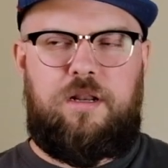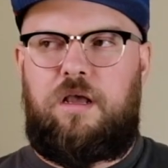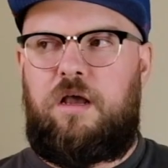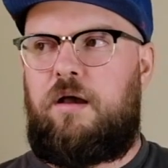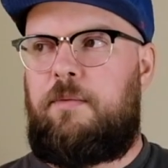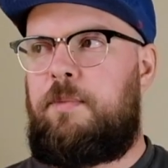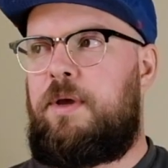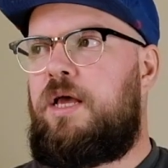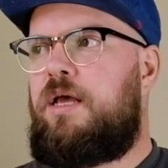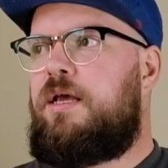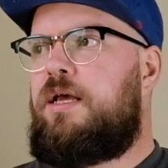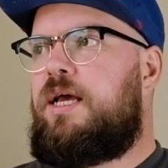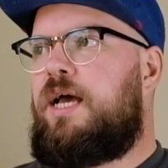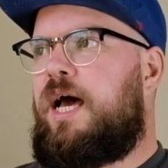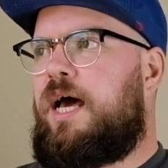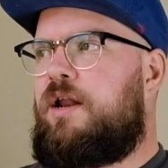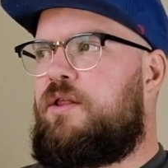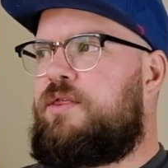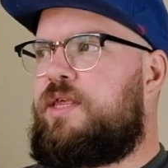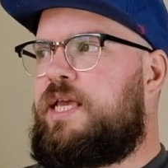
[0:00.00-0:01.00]

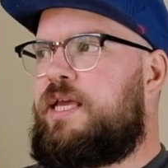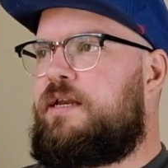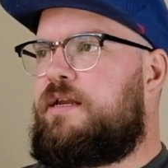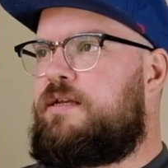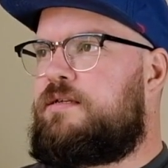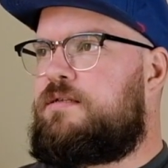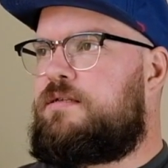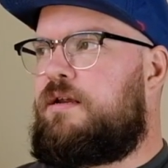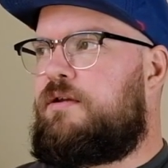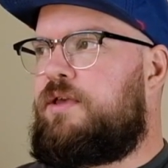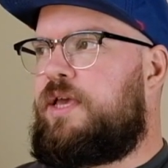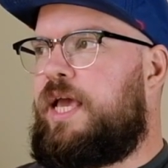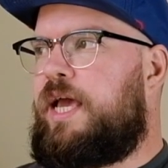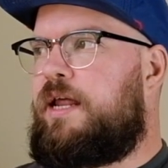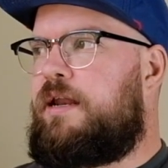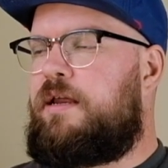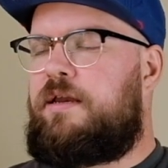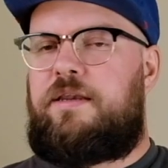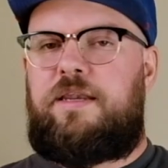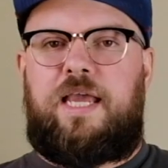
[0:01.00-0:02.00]
I don't think it necessarily
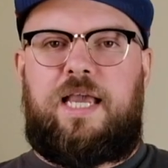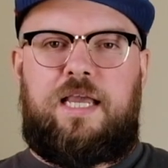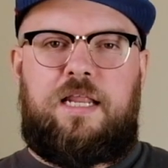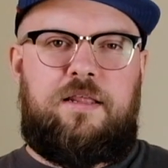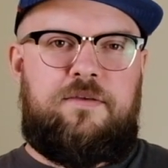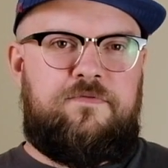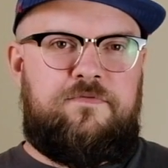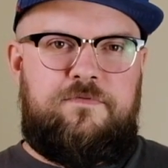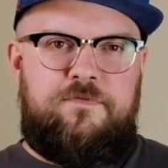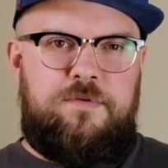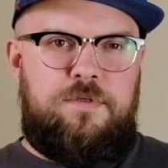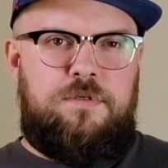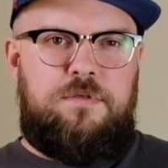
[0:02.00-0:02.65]
had a negative